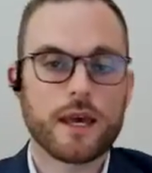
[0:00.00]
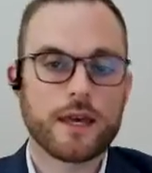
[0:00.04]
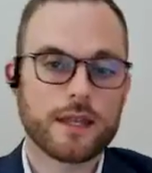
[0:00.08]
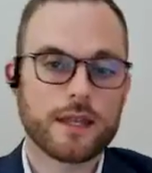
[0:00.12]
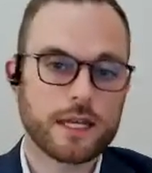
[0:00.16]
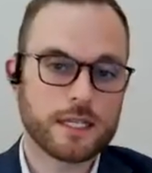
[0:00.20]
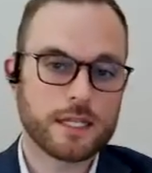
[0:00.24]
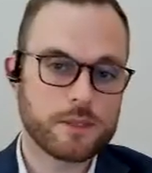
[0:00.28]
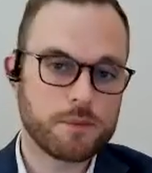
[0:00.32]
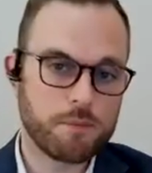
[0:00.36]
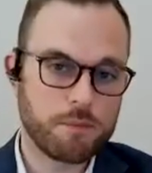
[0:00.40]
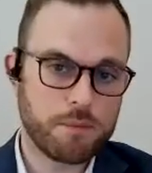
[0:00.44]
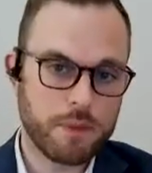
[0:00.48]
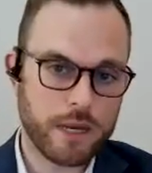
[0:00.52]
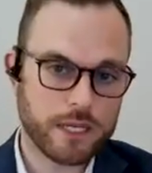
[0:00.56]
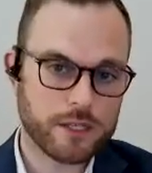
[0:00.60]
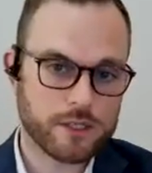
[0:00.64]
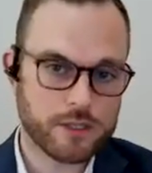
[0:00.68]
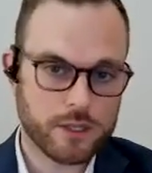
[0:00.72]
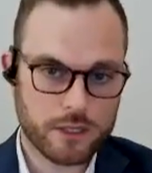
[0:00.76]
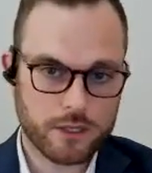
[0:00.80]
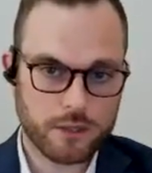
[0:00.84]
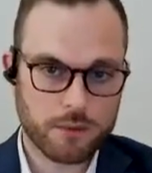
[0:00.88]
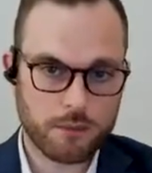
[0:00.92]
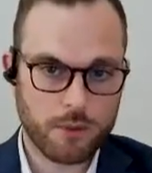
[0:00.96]
And that's
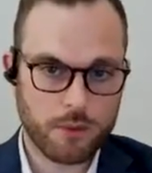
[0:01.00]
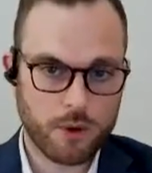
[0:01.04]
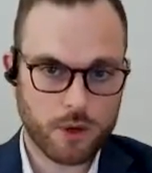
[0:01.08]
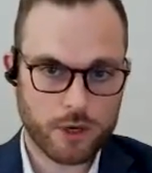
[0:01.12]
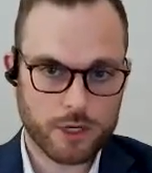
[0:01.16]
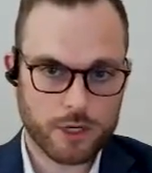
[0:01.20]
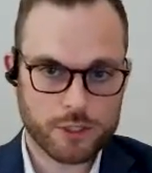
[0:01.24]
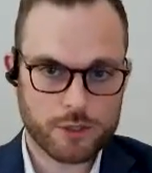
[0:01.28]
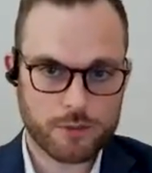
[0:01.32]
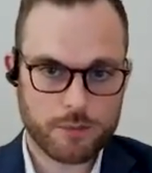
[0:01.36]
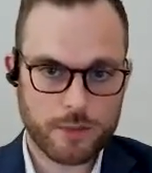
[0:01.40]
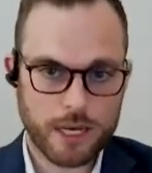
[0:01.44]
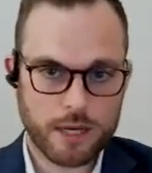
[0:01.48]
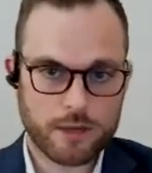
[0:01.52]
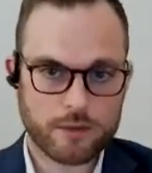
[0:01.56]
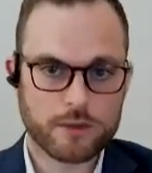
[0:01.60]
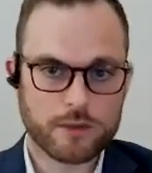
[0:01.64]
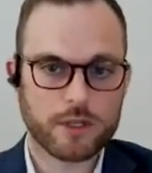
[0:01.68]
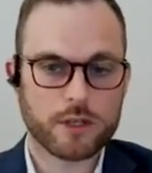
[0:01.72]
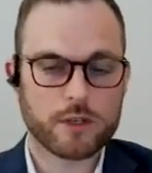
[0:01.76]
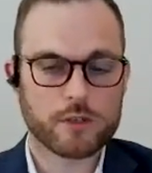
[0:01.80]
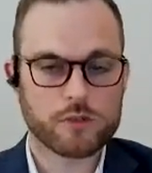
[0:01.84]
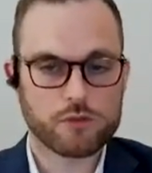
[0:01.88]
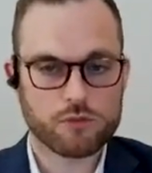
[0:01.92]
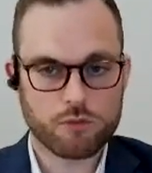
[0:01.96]
based on the mortgage
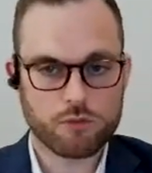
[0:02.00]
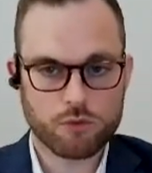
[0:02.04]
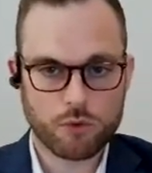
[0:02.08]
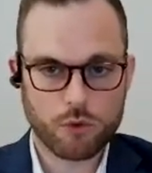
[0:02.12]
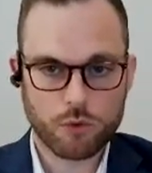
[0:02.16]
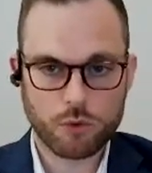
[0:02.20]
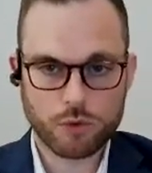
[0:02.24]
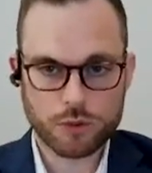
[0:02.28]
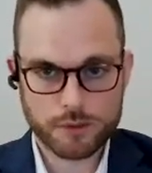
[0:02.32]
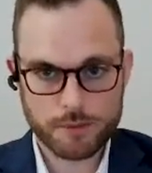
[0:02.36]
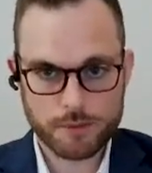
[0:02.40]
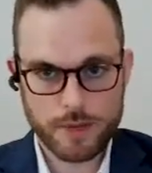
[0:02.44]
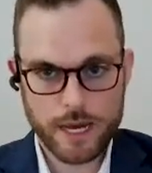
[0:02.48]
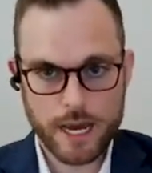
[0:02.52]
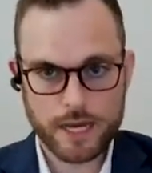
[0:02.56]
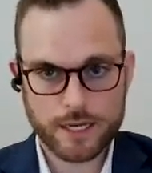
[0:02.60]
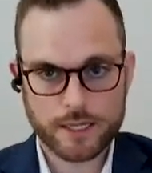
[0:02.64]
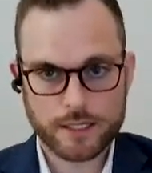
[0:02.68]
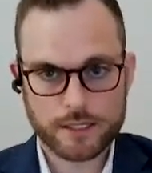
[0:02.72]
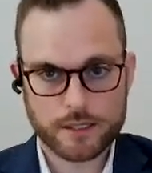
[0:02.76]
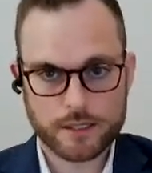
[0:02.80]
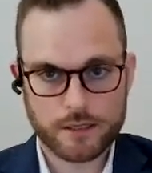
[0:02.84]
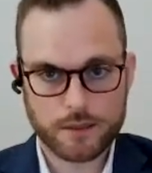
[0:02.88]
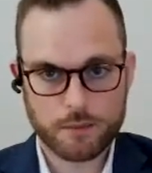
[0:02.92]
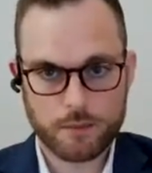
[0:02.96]
amount, and it's rolled
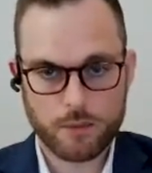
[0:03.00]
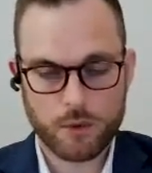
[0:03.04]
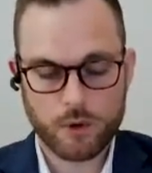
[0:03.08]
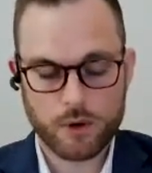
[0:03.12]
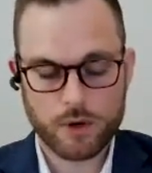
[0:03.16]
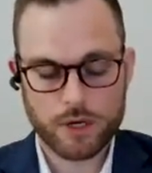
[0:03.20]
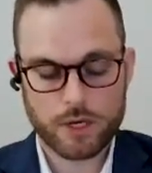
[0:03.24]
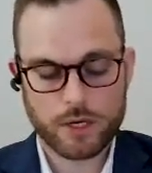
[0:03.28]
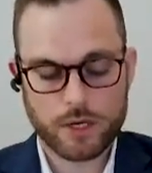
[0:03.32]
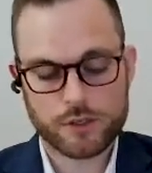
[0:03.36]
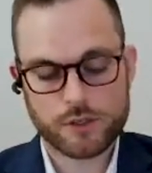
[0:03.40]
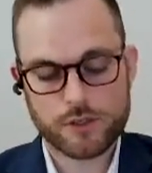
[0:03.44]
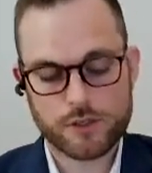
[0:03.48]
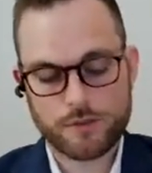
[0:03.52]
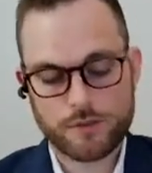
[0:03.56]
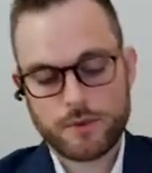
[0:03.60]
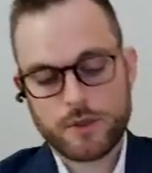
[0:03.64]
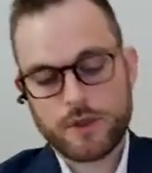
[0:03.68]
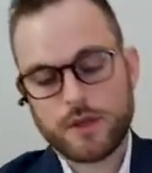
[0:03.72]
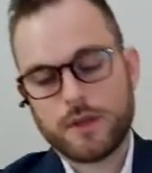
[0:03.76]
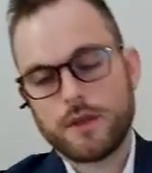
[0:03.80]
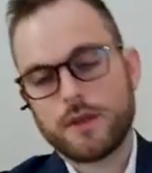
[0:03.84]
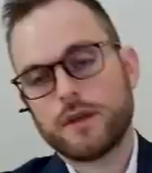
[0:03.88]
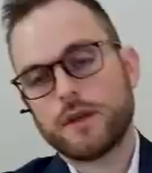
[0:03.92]
back into the mortgage.